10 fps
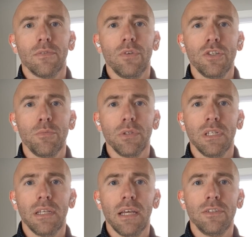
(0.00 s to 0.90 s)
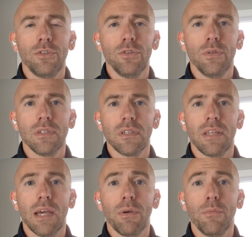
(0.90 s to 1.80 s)
Vision Building Day 2 is the
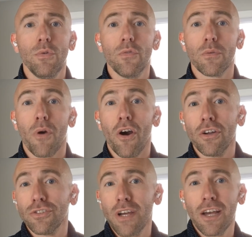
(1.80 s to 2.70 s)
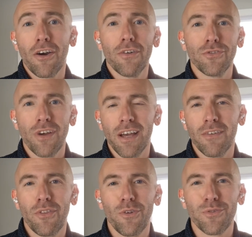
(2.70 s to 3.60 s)
day we move from on track, off track
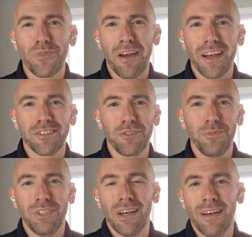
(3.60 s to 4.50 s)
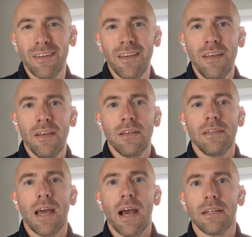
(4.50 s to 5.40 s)
of those rocks to done,
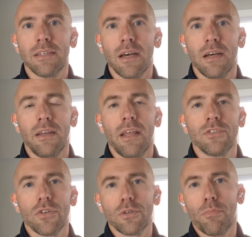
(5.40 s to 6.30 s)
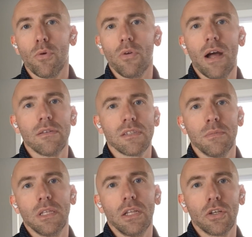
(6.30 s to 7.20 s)
not done, and start to pull out some
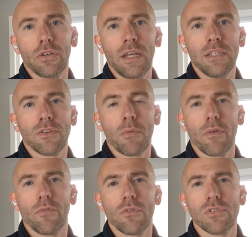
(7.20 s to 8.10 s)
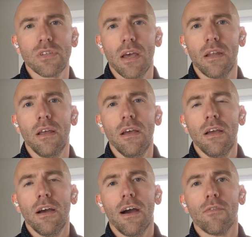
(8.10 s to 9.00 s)
of the learnings from our first set
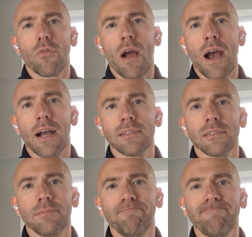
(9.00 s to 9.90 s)
of rocks.